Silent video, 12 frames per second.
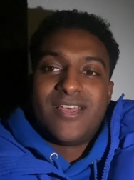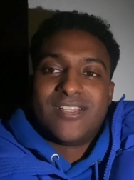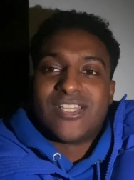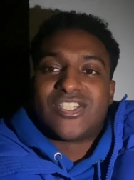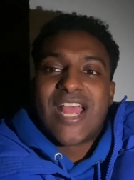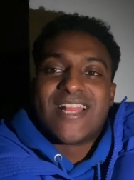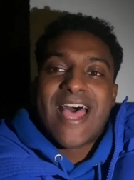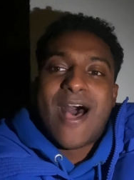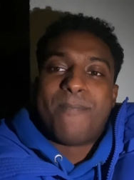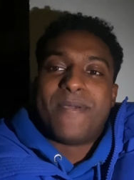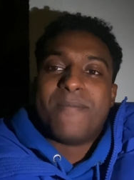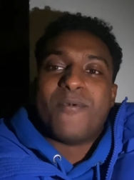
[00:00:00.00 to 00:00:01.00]
So check that
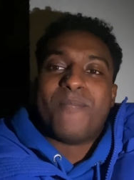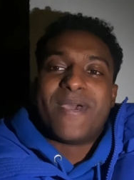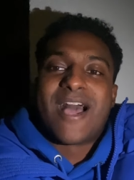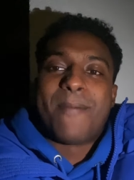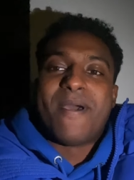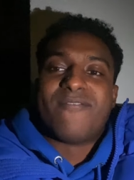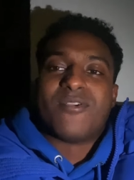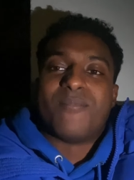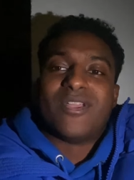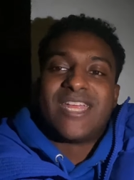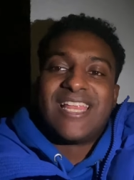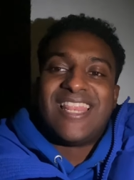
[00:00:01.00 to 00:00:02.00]
out, people. Big up,
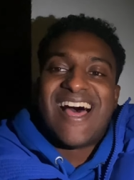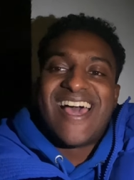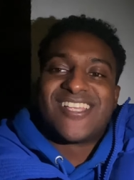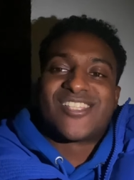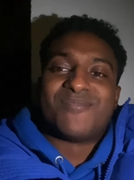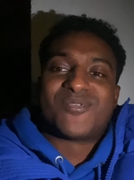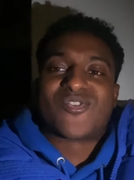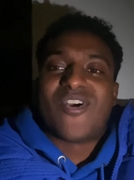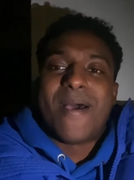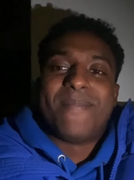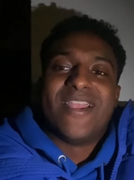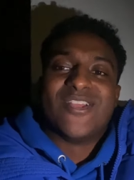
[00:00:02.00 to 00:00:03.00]
everybody. Like,
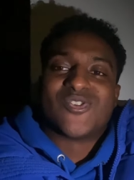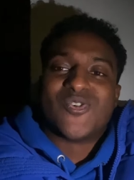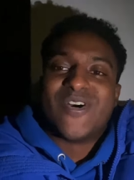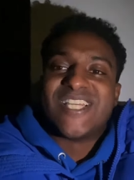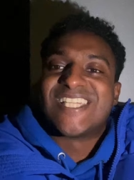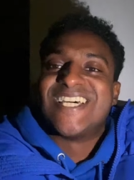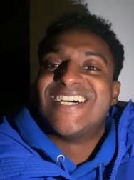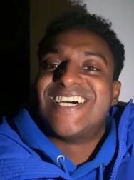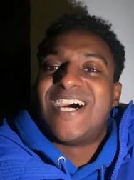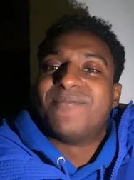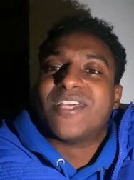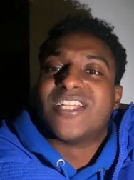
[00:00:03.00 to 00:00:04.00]
subscribe, and as always,
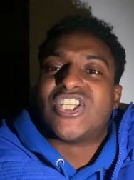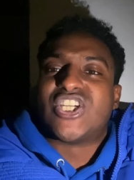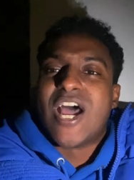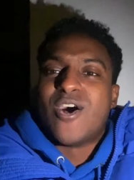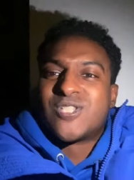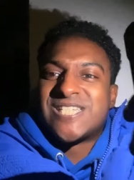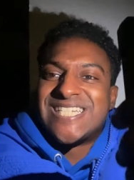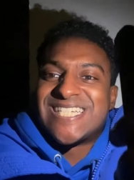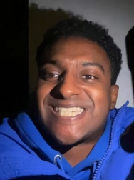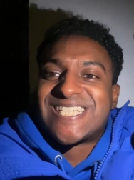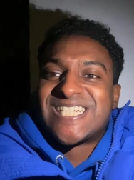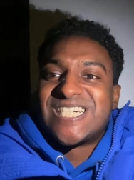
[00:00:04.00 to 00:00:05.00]
up the Chels.
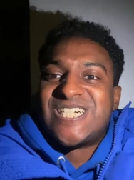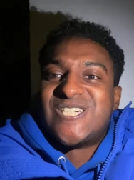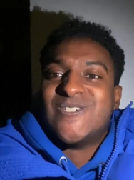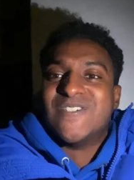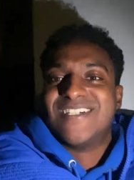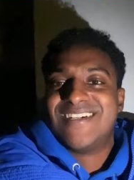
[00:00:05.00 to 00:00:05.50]
Let's go.